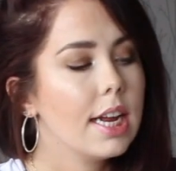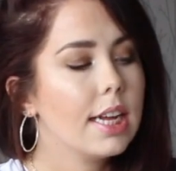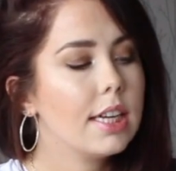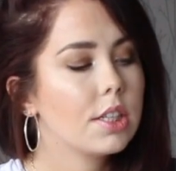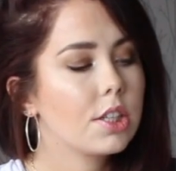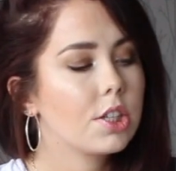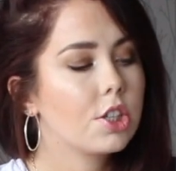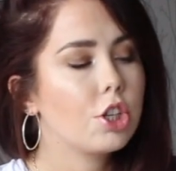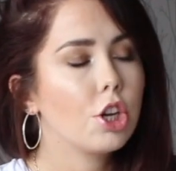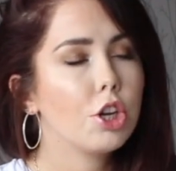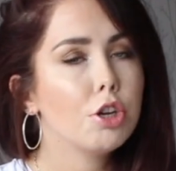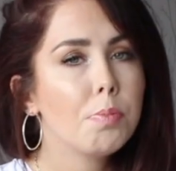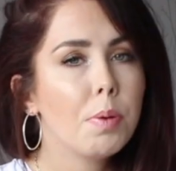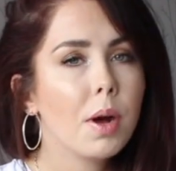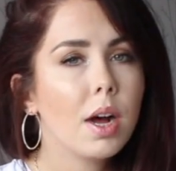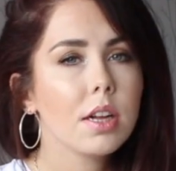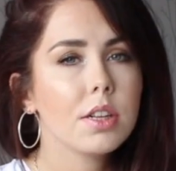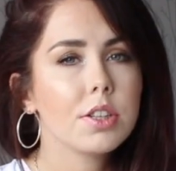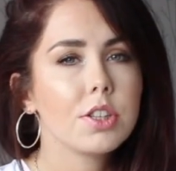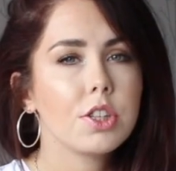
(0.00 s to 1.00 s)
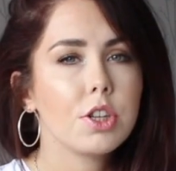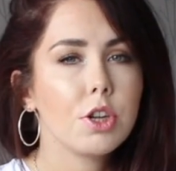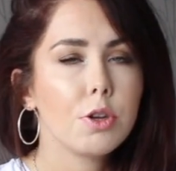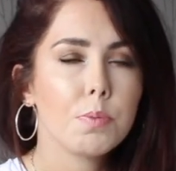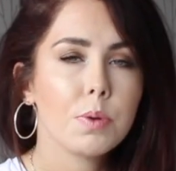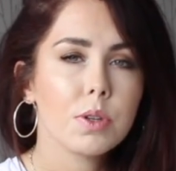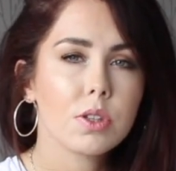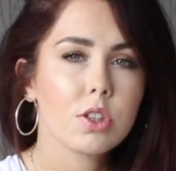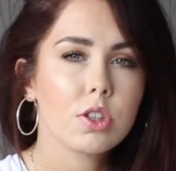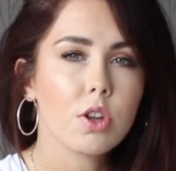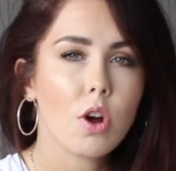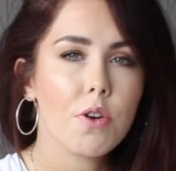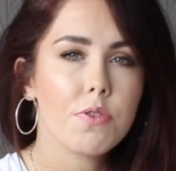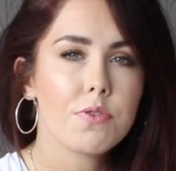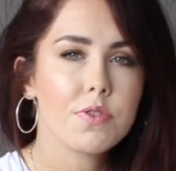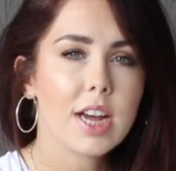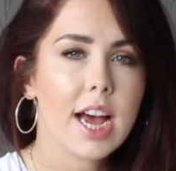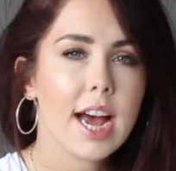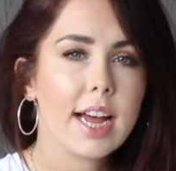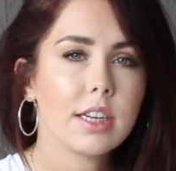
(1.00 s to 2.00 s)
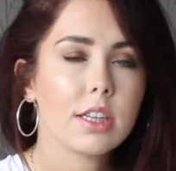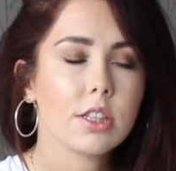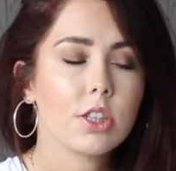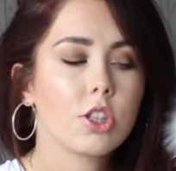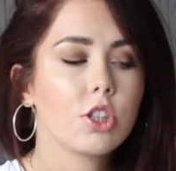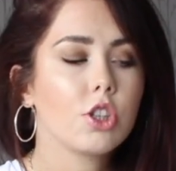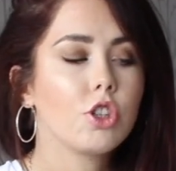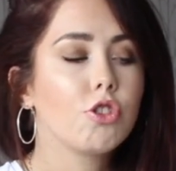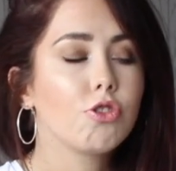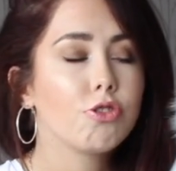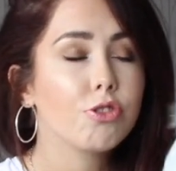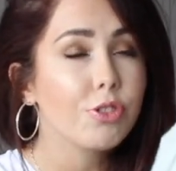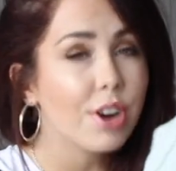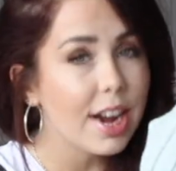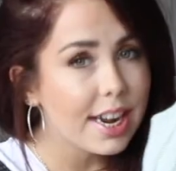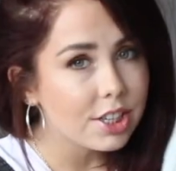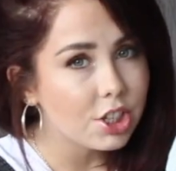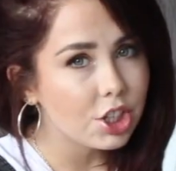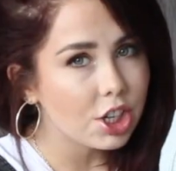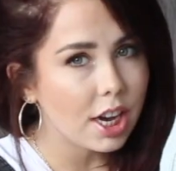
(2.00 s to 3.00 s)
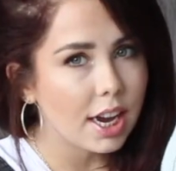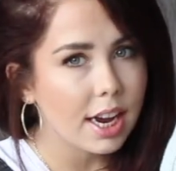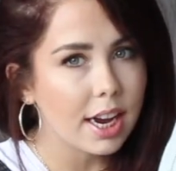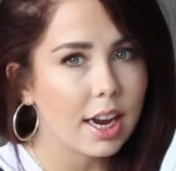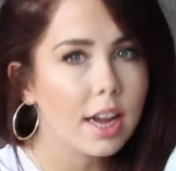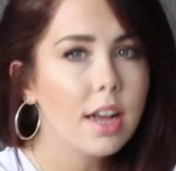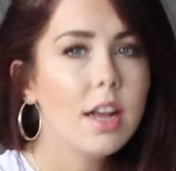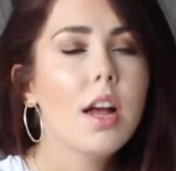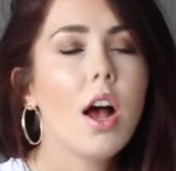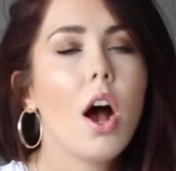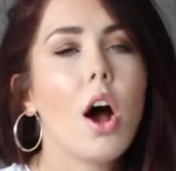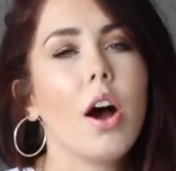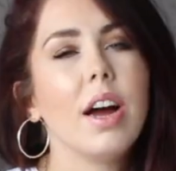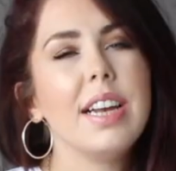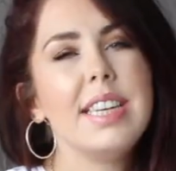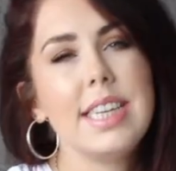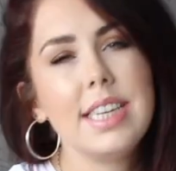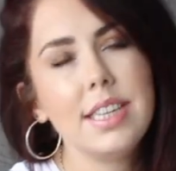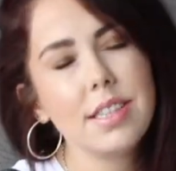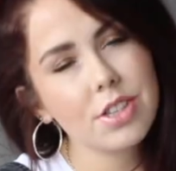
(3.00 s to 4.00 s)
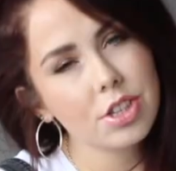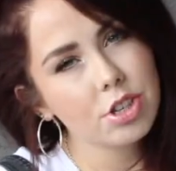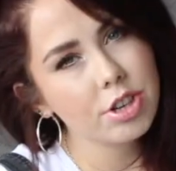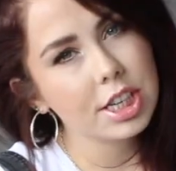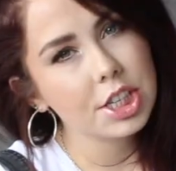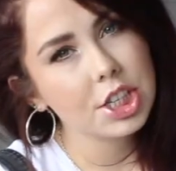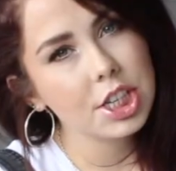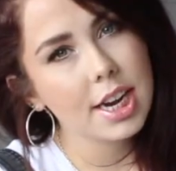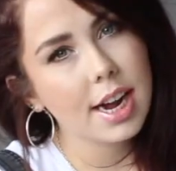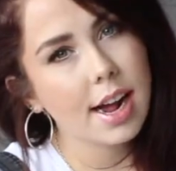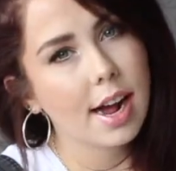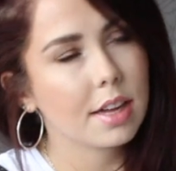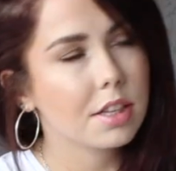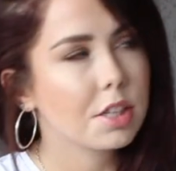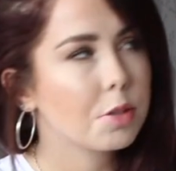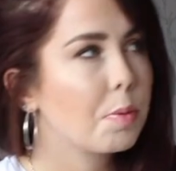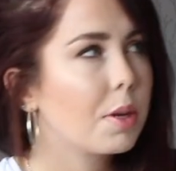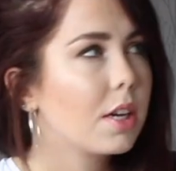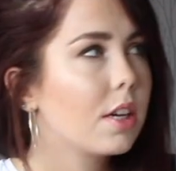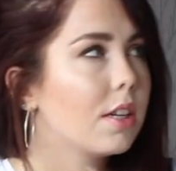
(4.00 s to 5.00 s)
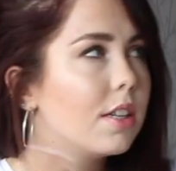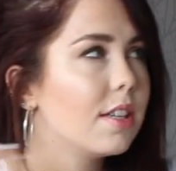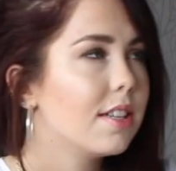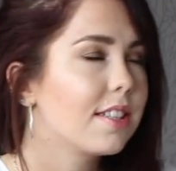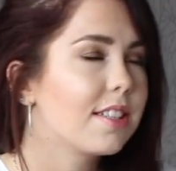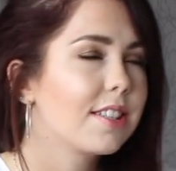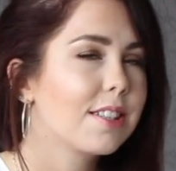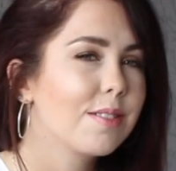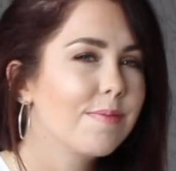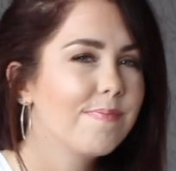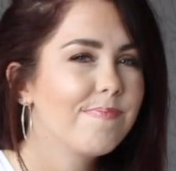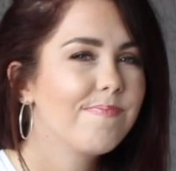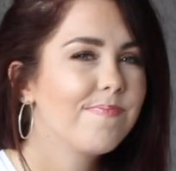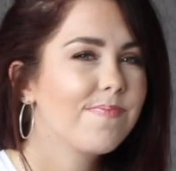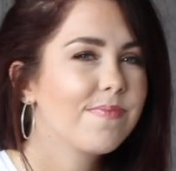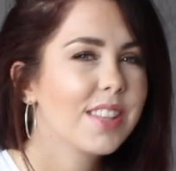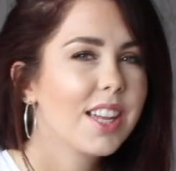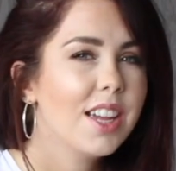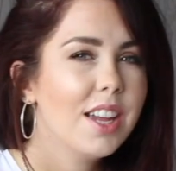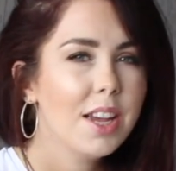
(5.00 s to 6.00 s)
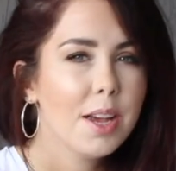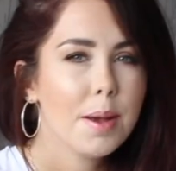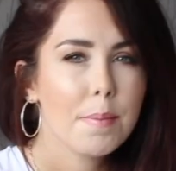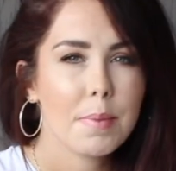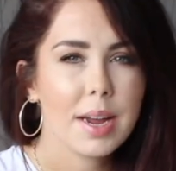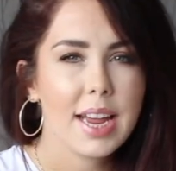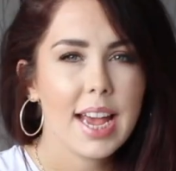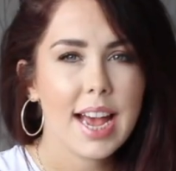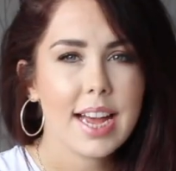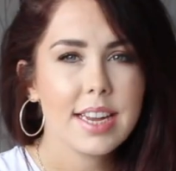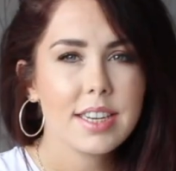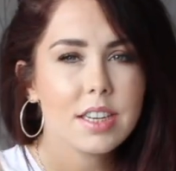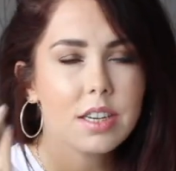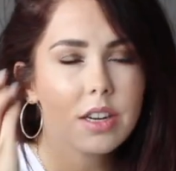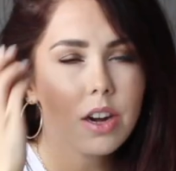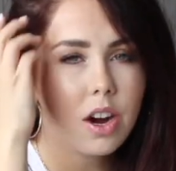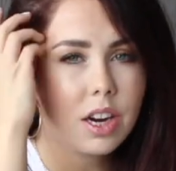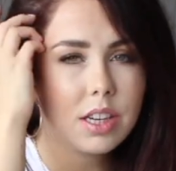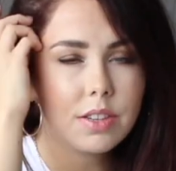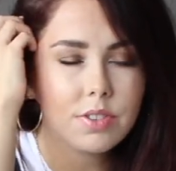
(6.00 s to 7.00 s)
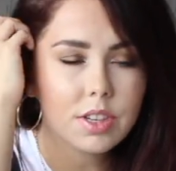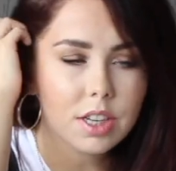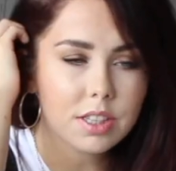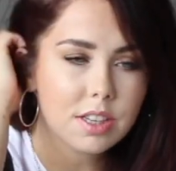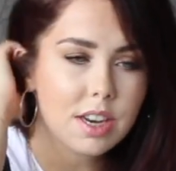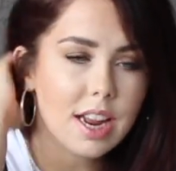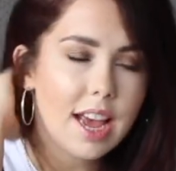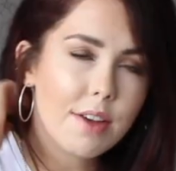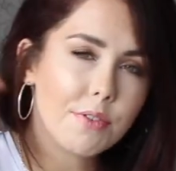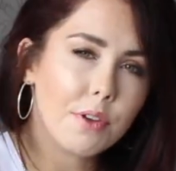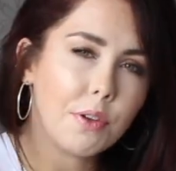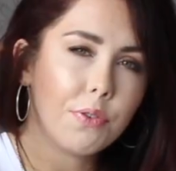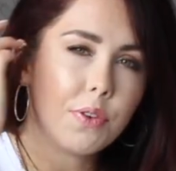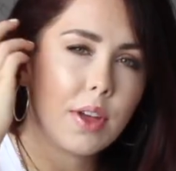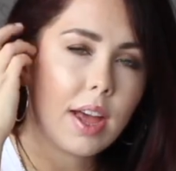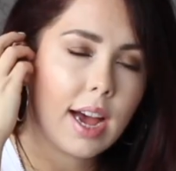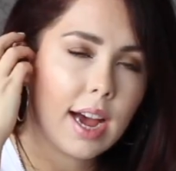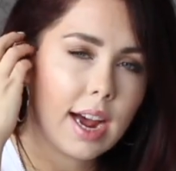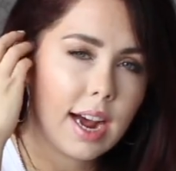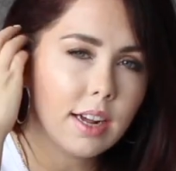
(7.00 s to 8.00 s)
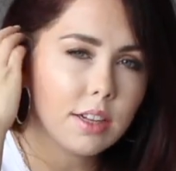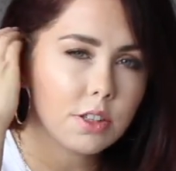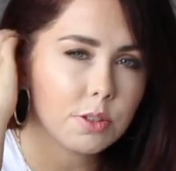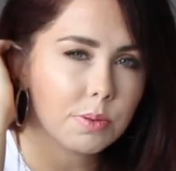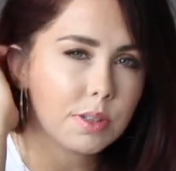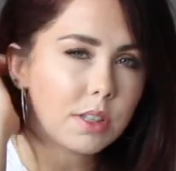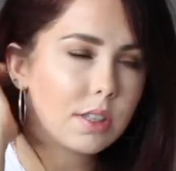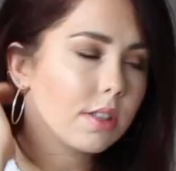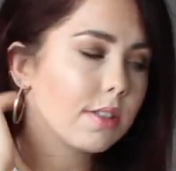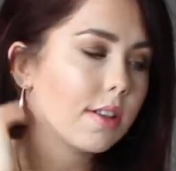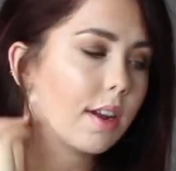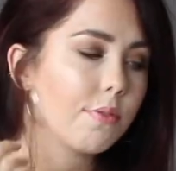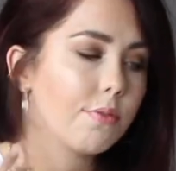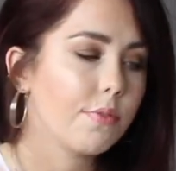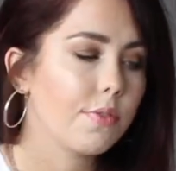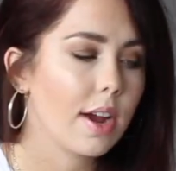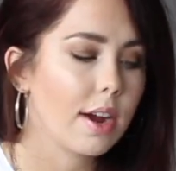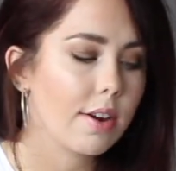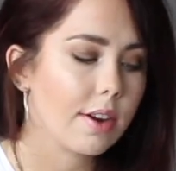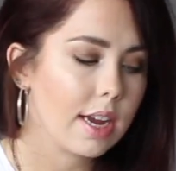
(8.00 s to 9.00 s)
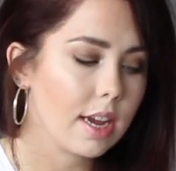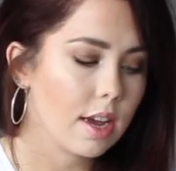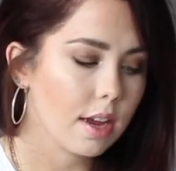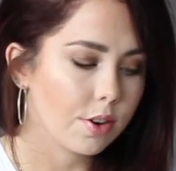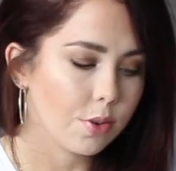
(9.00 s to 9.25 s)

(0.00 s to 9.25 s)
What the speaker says: It's super, super soft and stretchy. I need stretchy hats because my head kind of doesn't ever fit hats, which is very